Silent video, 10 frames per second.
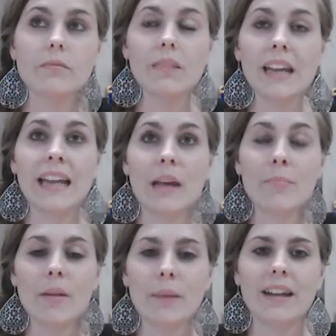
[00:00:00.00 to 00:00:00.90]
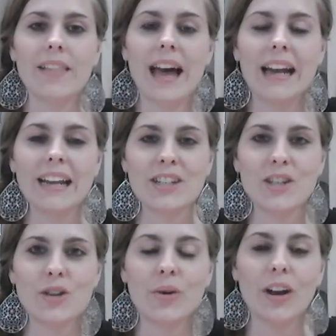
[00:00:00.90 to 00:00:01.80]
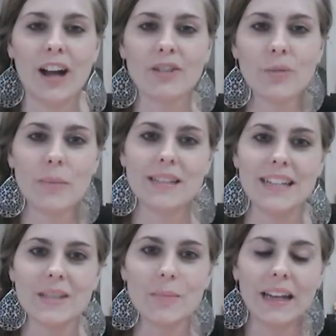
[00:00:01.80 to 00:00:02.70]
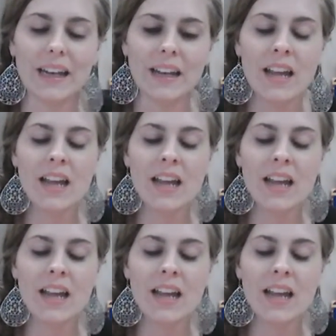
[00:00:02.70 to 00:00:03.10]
and implemented that into her actual business plan.